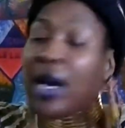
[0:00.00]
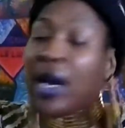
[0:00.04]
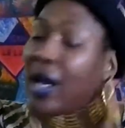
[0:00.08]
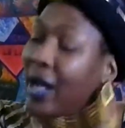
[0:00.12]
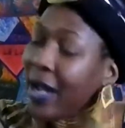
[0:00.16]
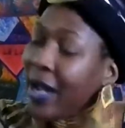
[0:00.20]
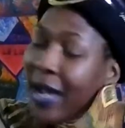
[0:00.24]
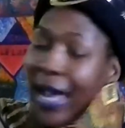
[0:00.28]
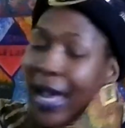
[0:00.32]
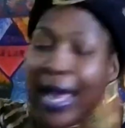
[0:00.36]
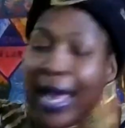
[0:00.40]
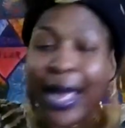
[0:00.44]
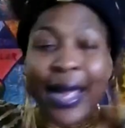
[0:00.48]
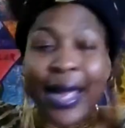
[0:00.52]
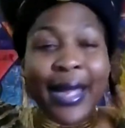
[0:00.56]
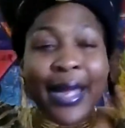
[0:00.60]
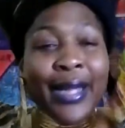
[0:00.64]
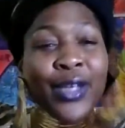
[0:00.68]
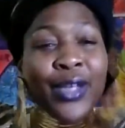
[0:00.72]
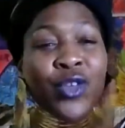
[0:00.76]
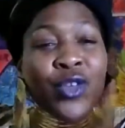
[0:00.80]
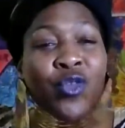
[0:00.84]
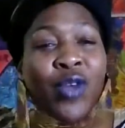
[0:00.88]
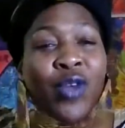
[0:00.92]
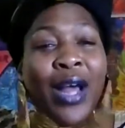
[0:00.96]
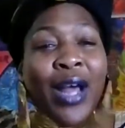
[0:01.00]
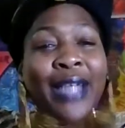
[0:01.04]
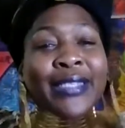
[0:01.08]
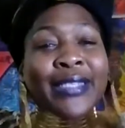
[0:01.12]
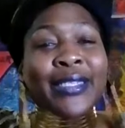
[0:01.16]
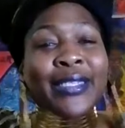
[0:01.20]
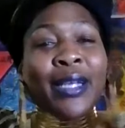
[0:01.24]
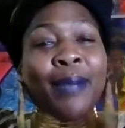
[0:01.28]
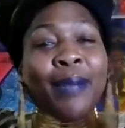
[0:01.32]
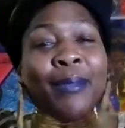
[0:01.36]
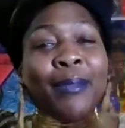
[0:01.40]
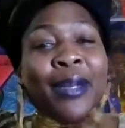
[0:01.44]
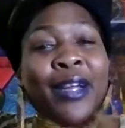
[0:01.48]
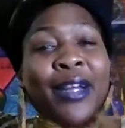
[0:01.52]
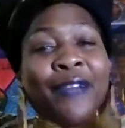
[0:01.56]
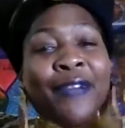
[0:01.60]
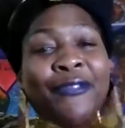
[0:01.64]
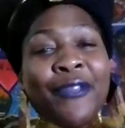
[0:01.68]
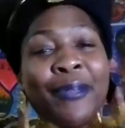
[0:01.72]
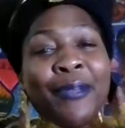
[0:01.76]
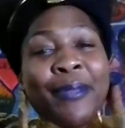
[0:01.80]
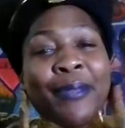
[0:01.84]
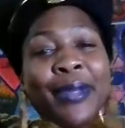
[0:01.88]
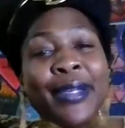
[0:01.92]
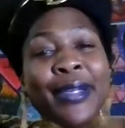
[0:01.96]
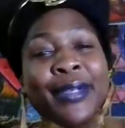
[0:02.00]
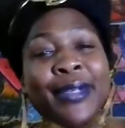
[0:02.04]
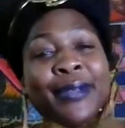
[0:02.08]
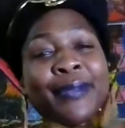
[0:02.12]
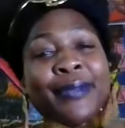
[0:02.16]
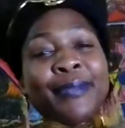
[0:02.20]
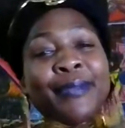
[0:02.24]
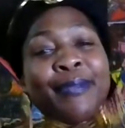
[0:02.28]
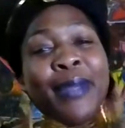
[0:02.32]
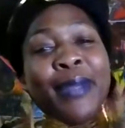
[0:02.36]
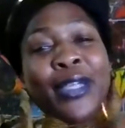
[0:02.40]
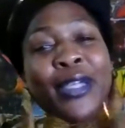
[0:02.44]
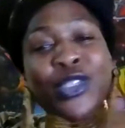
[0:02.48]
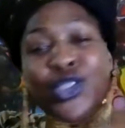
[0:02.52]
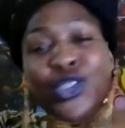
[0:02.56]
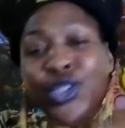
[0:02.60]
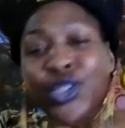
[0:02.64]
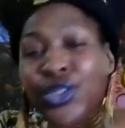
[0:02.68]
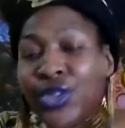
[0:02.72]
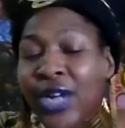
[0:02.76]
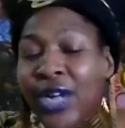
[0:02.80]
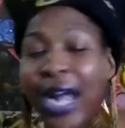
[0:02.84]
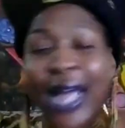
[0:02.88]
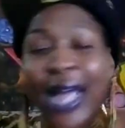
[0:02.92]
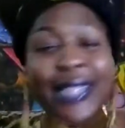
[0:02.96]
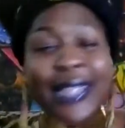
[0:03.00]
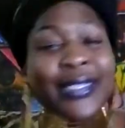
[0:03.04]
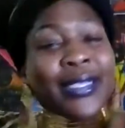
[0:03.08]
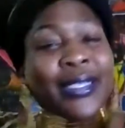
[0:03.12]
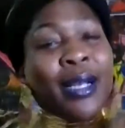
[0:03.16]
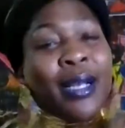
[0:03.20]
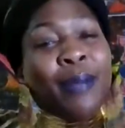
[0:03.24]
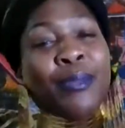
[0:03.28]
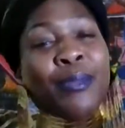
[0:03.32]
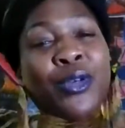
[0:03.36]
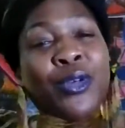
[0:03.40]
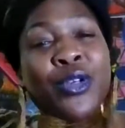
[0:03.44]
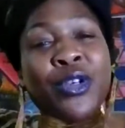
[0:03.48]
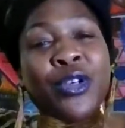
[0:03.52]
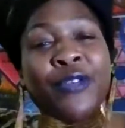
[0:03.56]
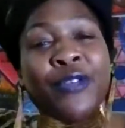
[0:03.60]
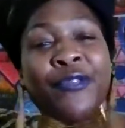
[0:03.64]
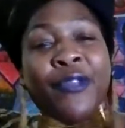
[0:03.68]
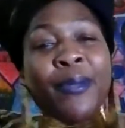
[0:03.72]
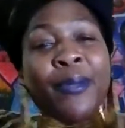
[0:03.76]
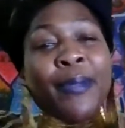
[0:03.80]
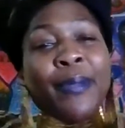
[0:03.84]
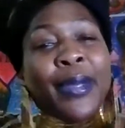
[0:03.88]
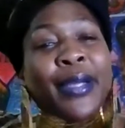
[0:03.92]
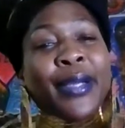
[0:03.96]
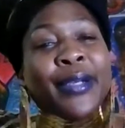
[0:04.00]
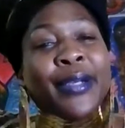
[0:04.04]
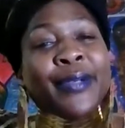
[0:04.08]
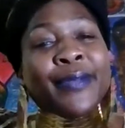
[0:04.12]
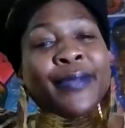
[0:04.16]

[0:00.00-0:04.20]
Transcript: hey, you got something left for me. Make sure you got something good for me.